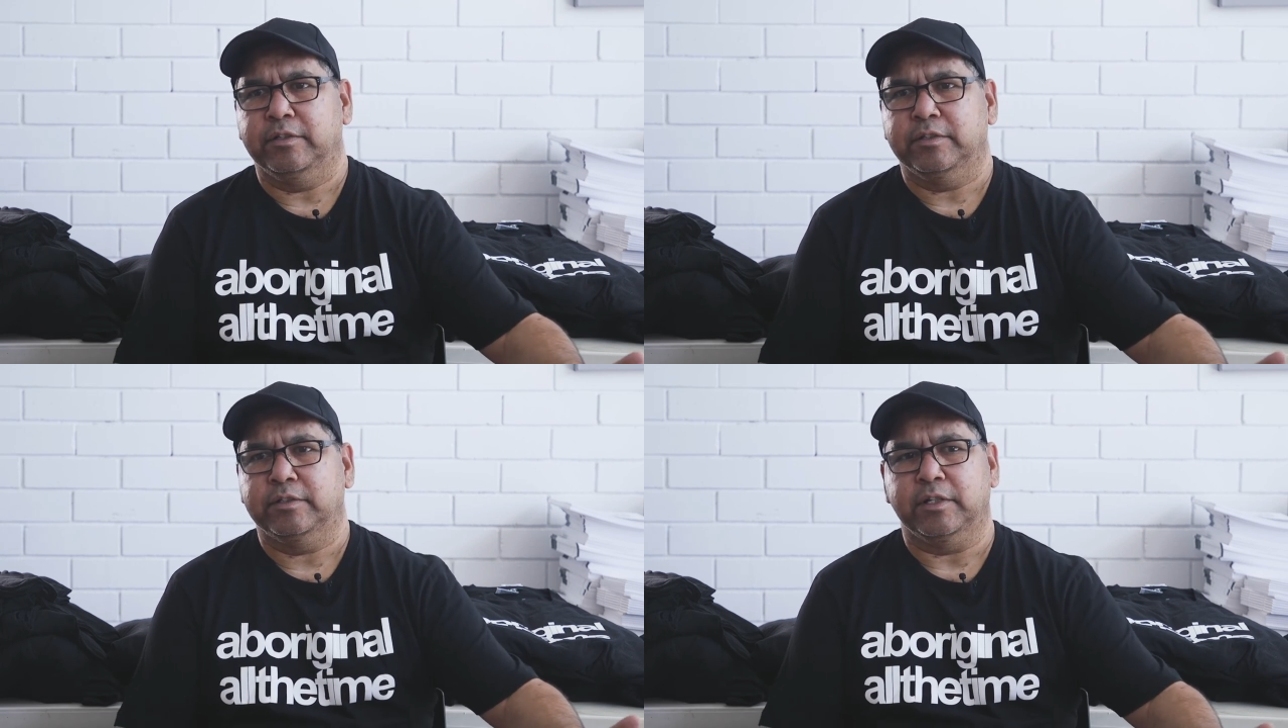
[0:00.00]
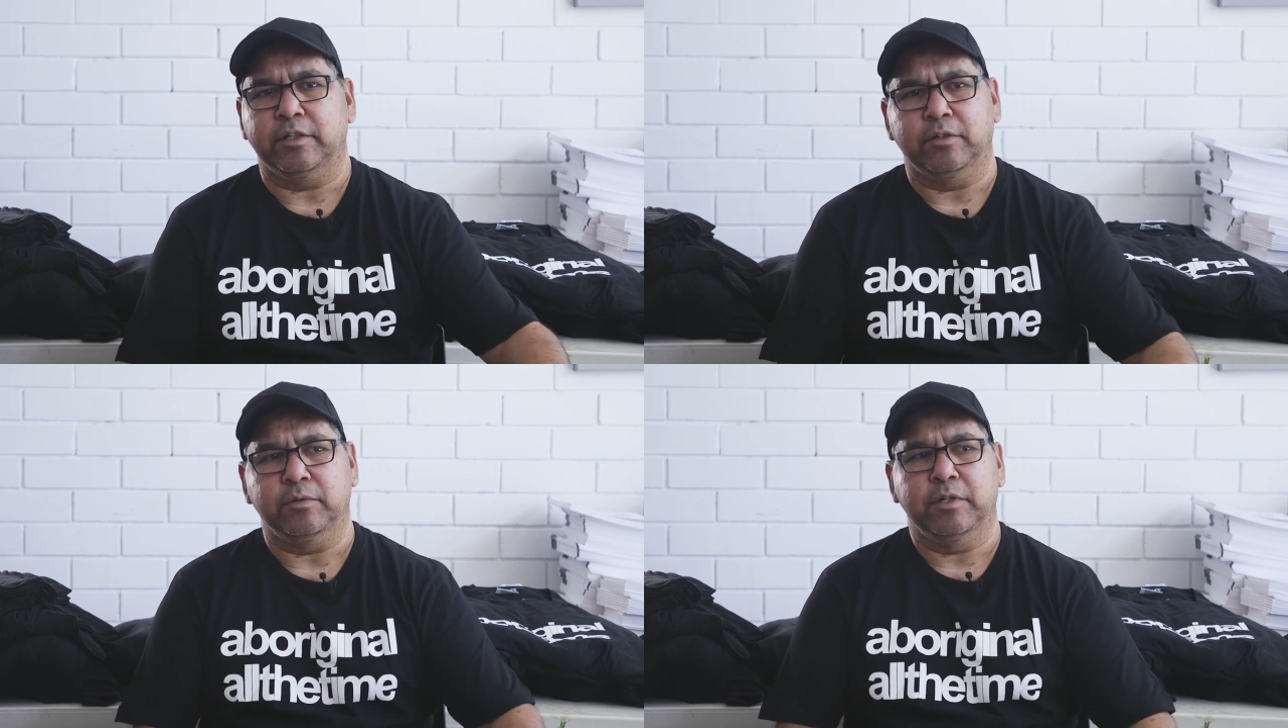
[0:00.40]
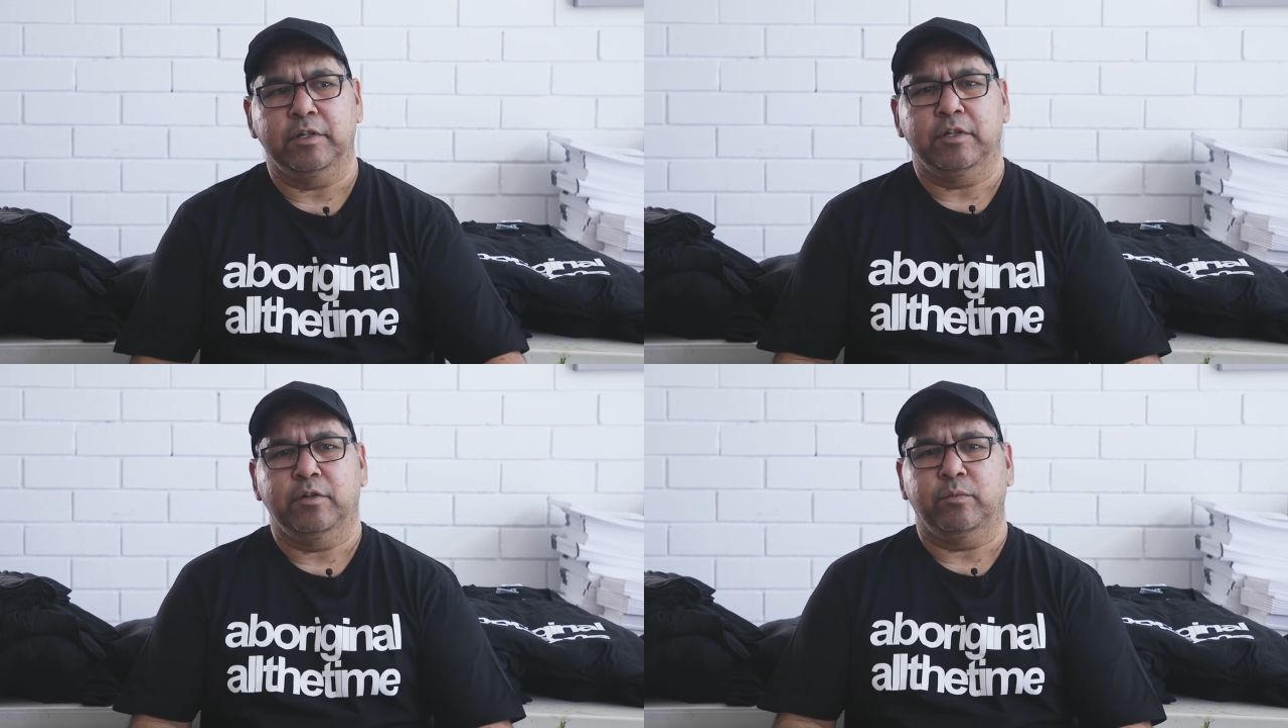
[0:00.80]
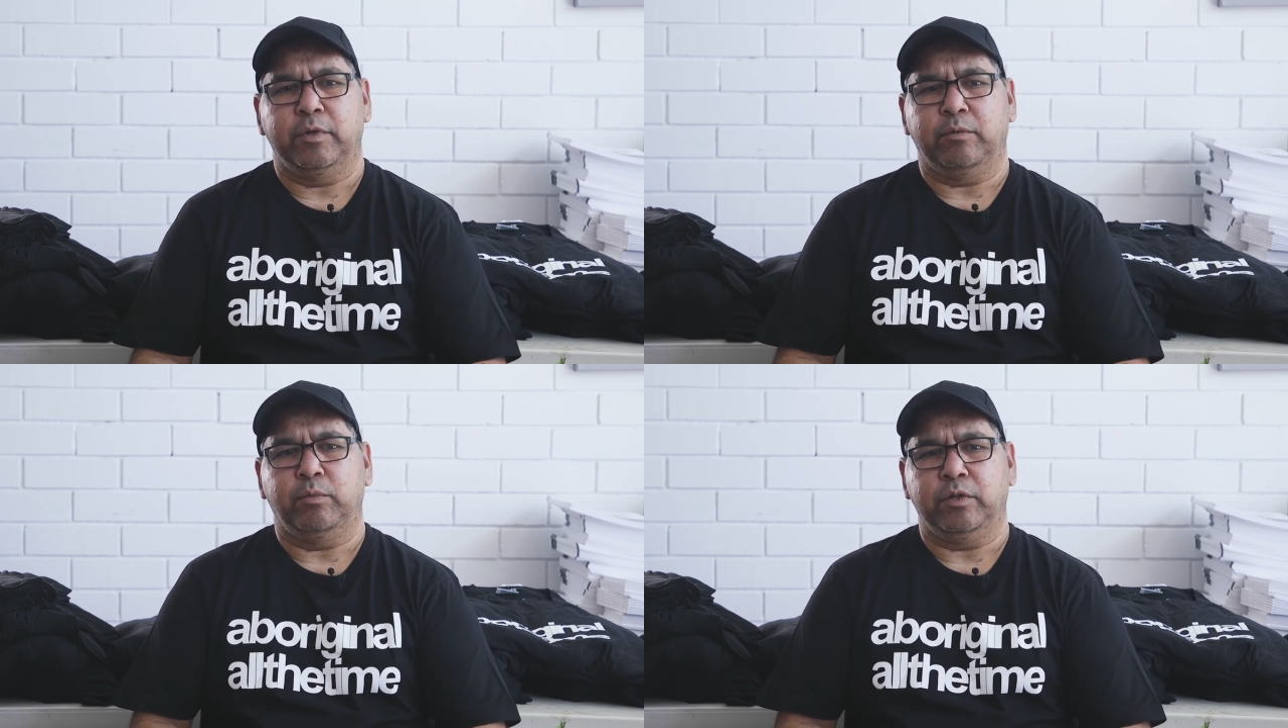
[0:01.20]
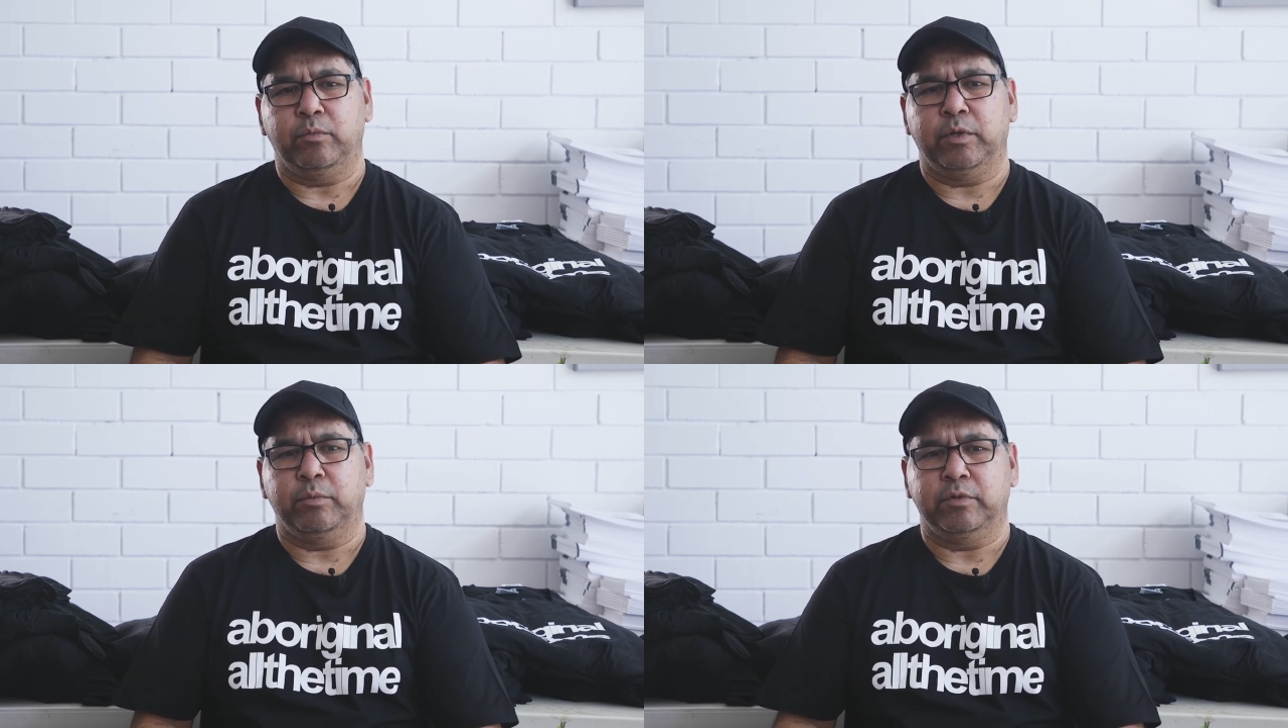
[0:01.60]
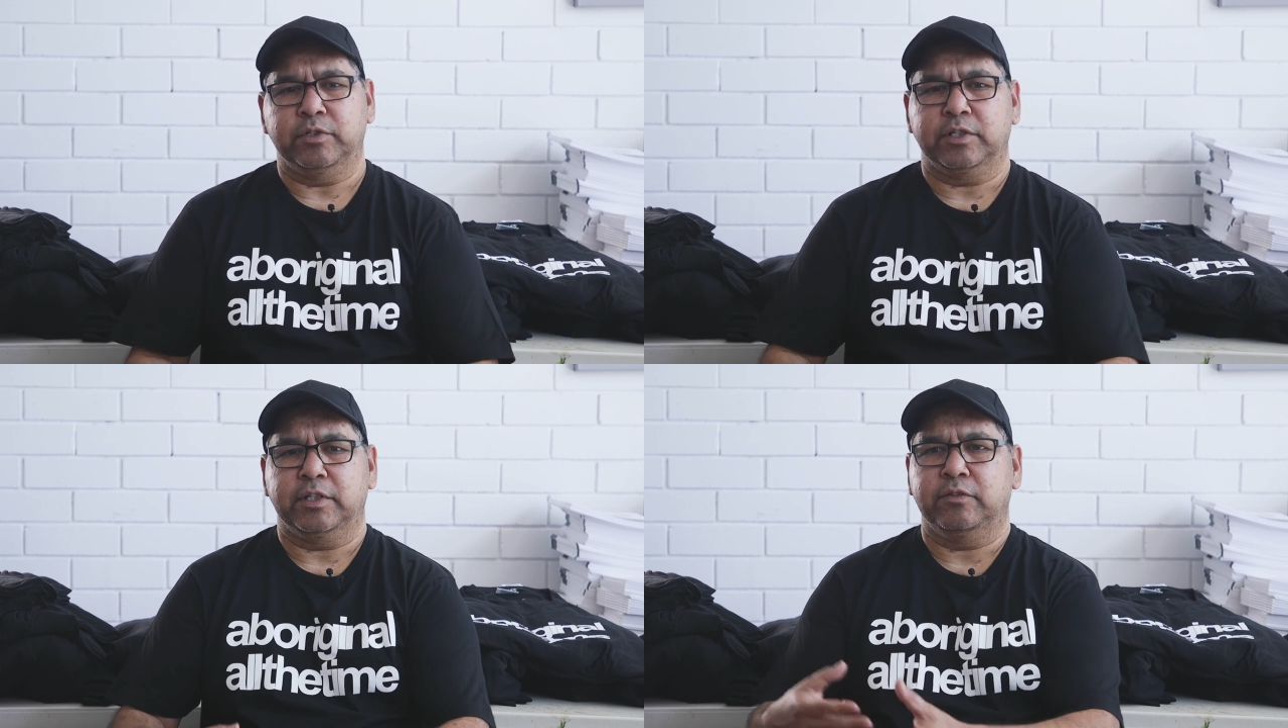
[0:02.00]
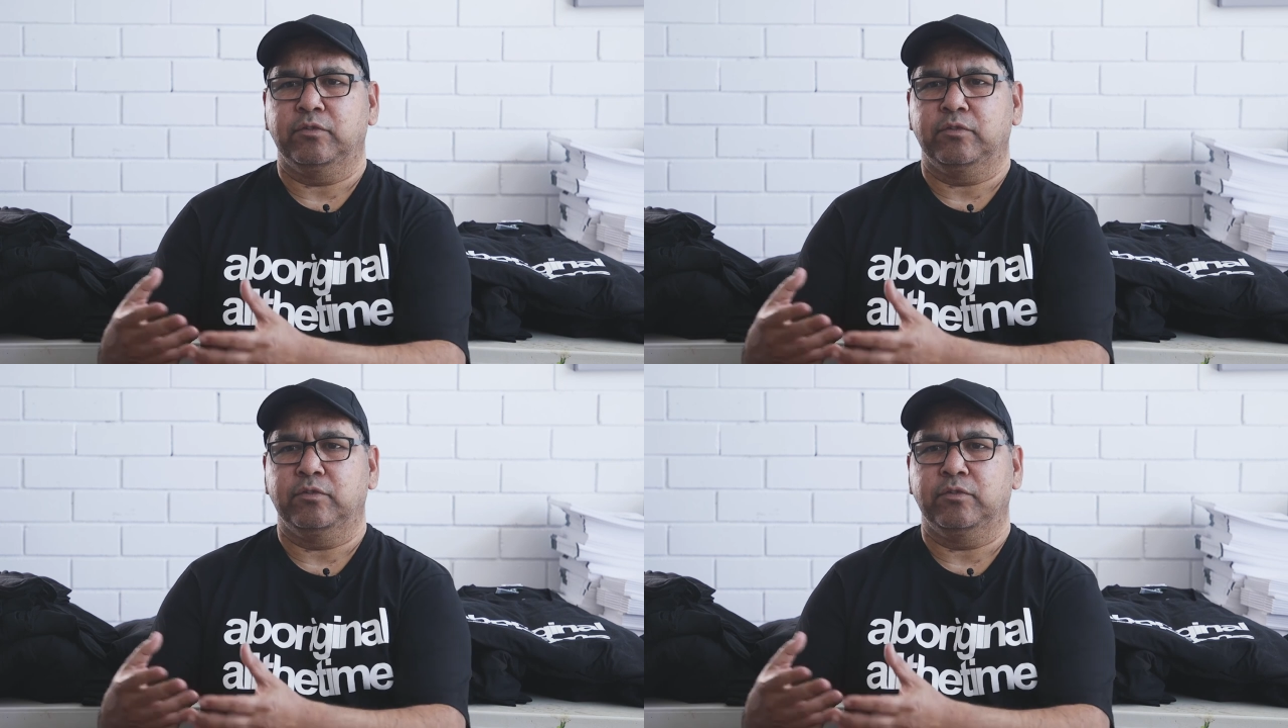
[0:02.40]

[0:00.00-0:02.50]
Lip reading: So we will just